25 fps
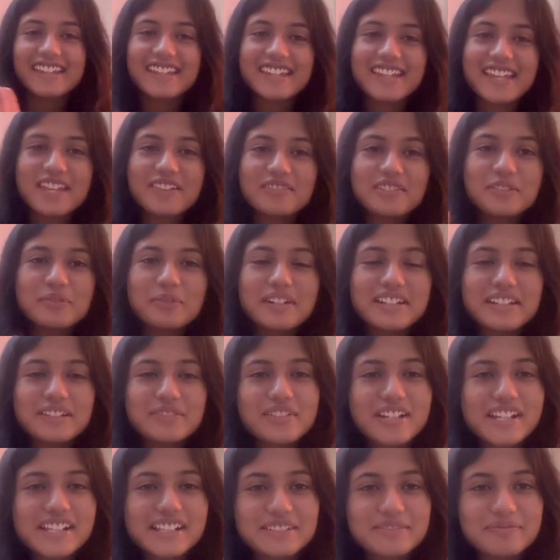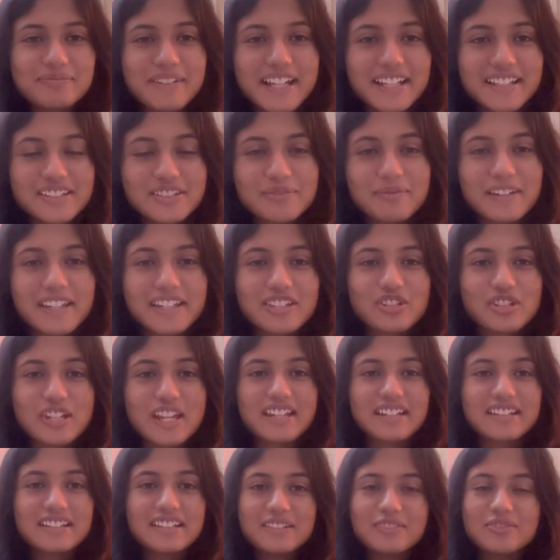Hey everyone, welcome back to my
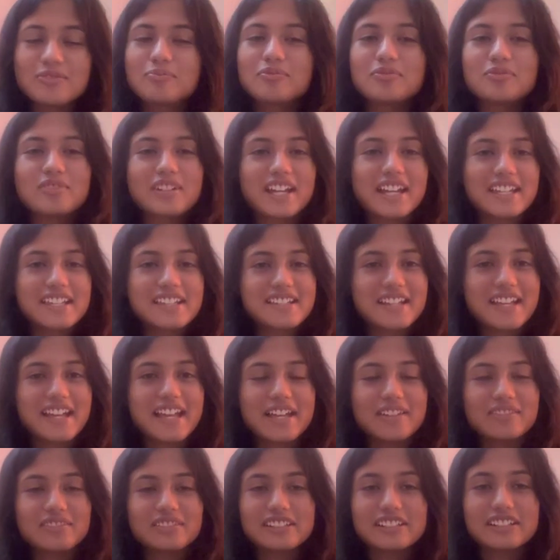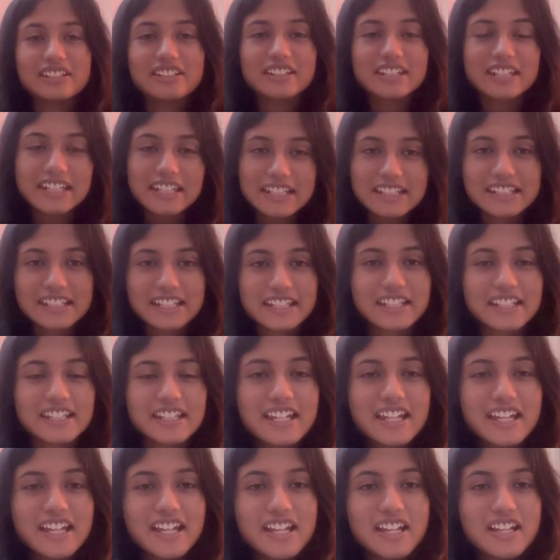channel. Hope you guys are having a great
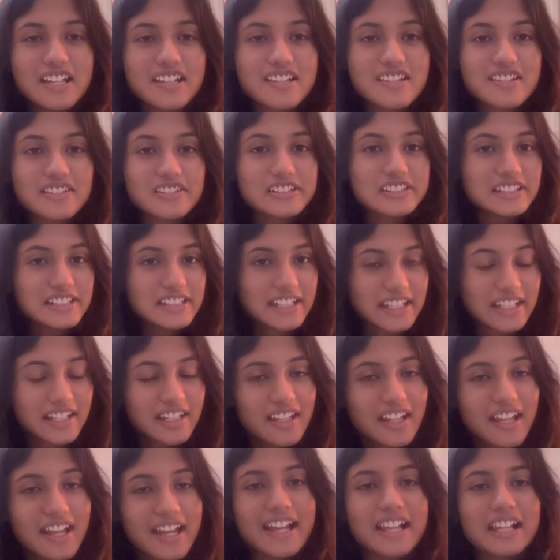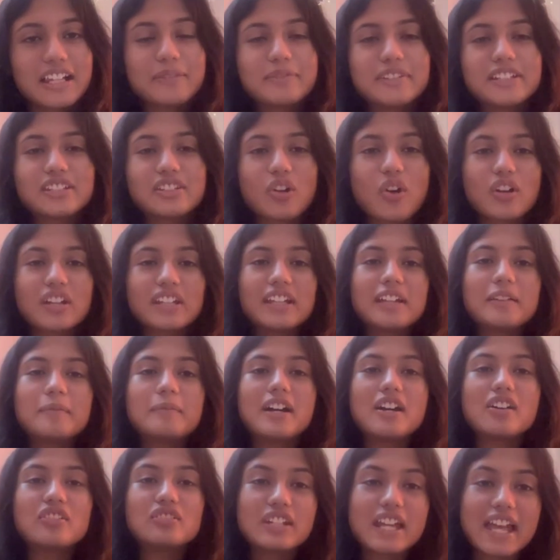day. So today I'll be talking
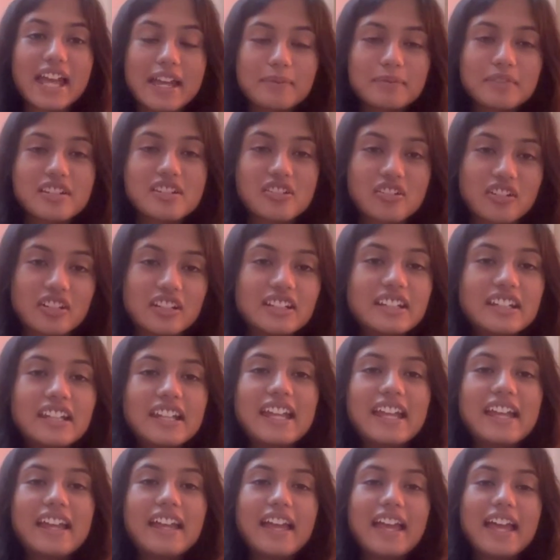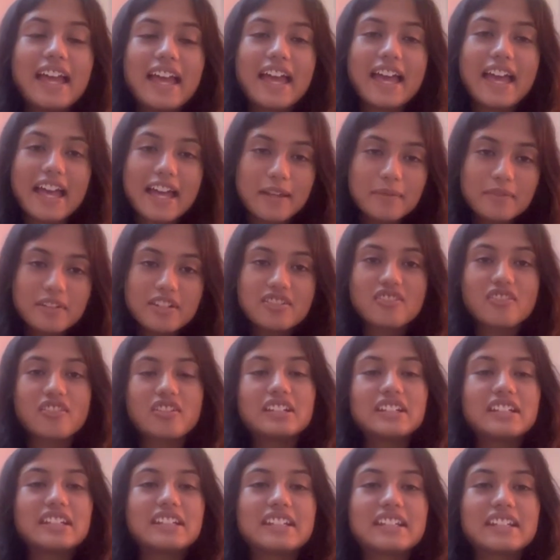about Amazon.
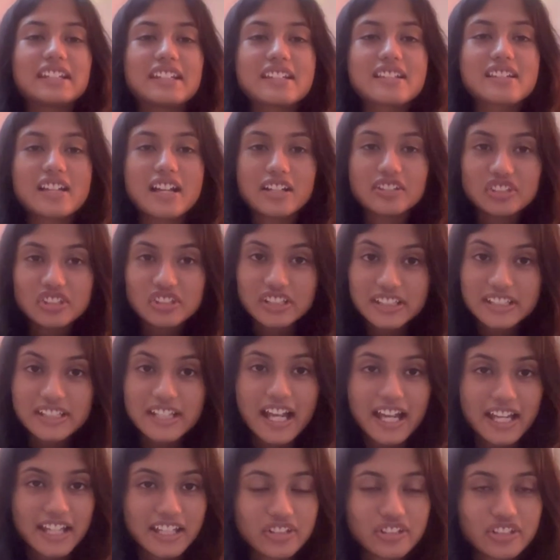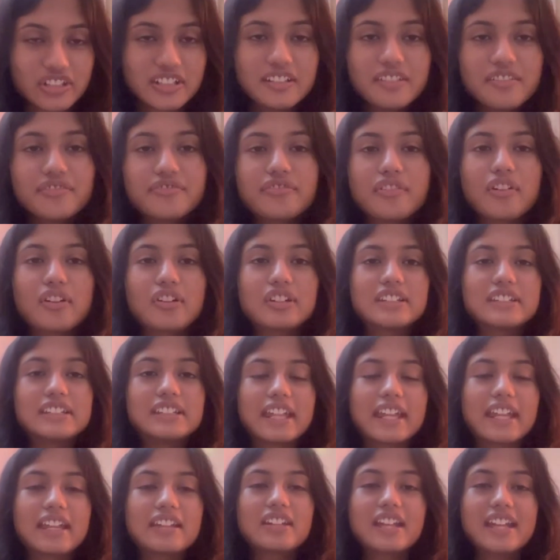Amazon is currently hiring for
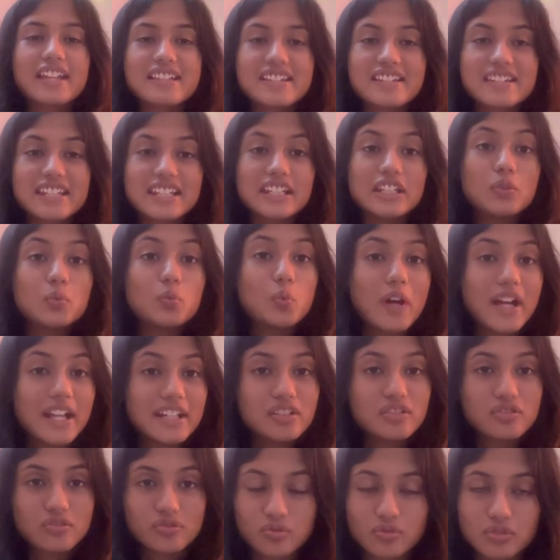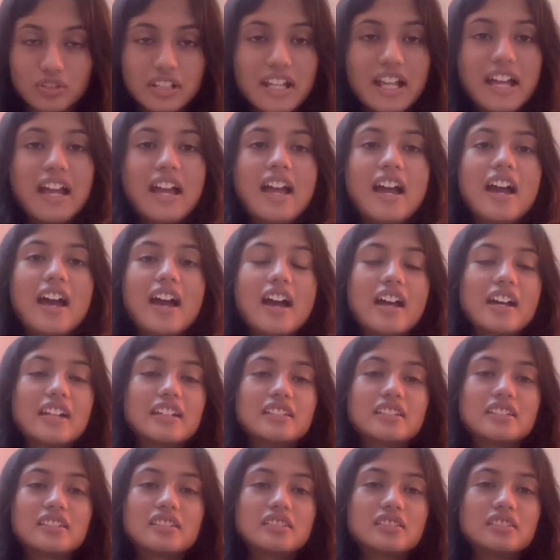their SDE 1 role
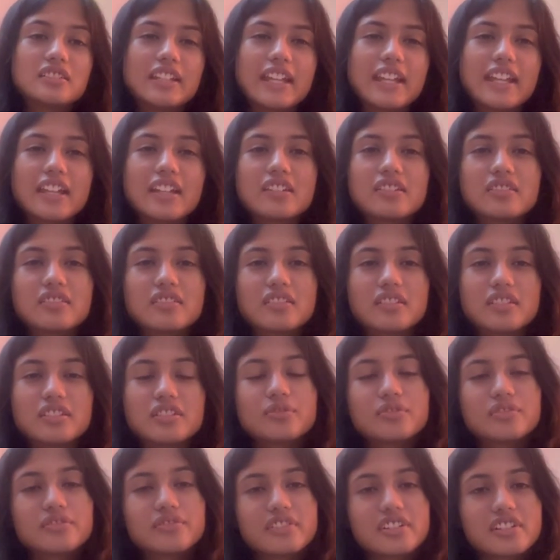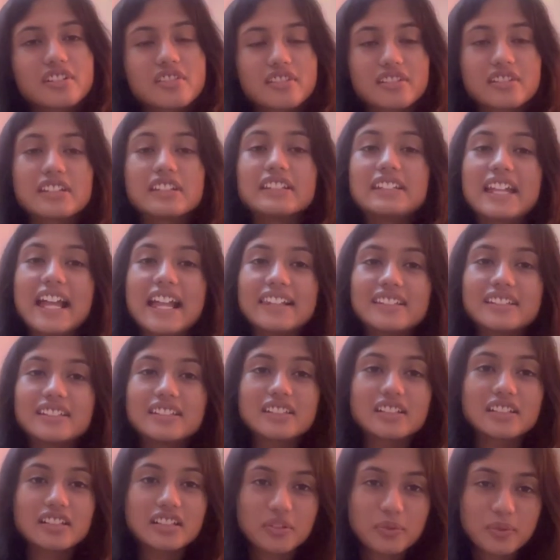under their university
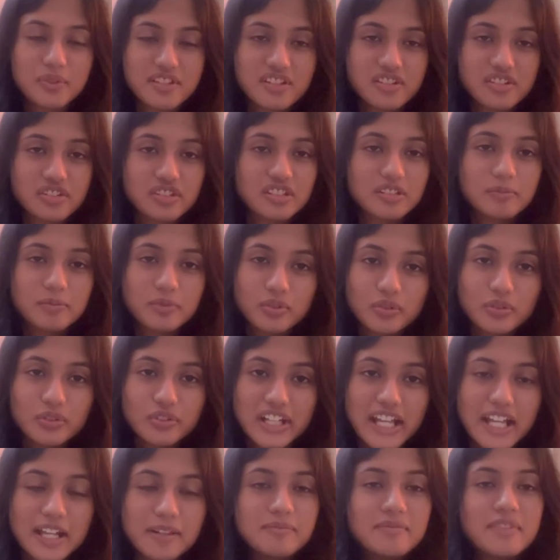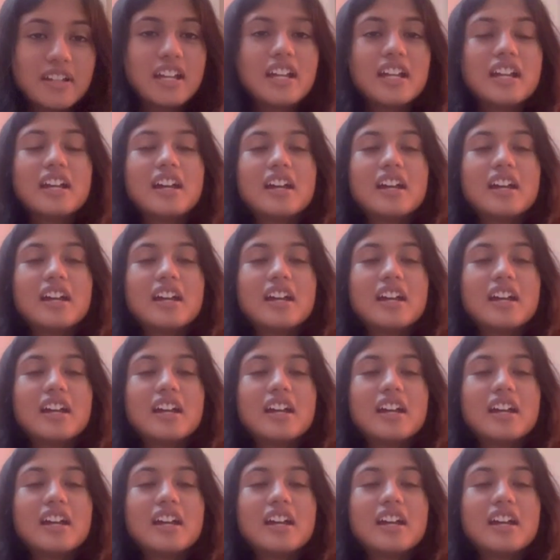talent acquisition program.